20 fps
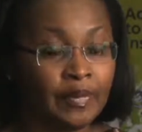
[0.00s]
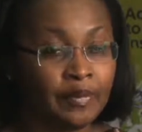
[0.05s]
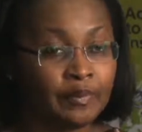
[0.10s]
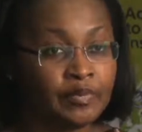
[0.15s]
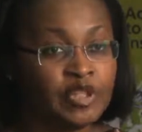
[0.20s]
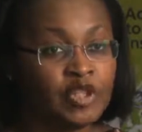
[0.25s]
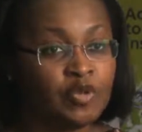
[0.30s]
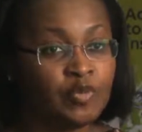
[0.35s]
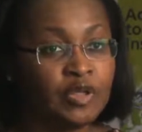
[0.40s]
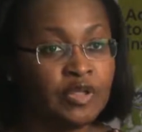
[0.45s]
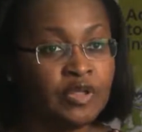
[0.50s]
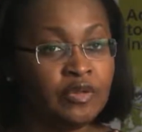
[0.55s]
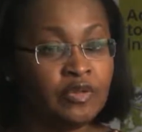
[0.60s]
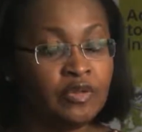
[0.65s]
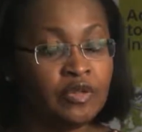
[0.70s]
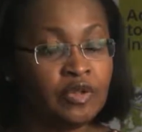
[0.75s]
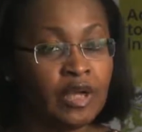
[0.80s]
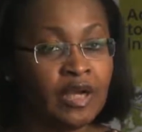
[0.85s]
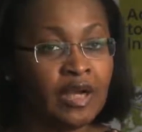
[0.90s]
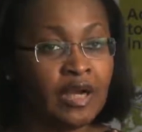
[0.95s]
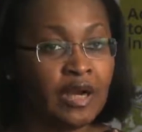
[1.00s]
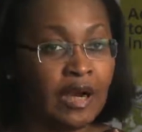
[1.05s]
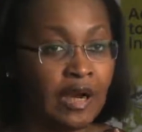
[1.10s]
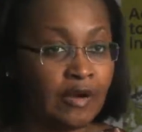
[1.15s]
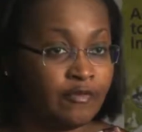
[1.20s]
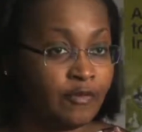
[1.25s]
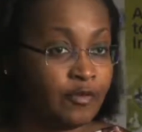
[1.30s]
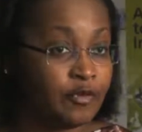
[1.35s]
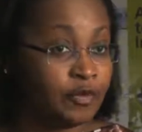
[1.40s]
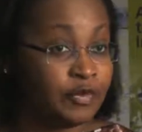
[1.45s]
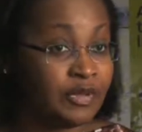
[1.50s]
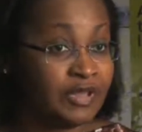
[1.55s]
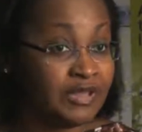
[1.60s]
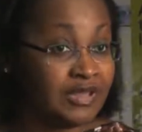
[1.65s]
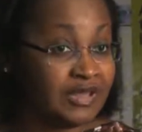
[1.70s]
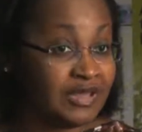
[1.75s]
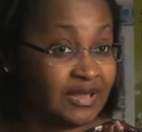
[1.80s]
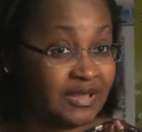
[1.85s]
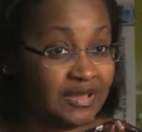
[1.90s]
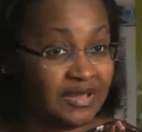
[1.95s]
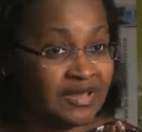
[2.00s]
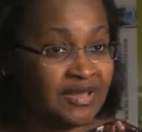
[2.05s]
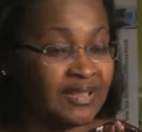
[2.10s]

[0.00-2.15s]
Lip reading: between affordability,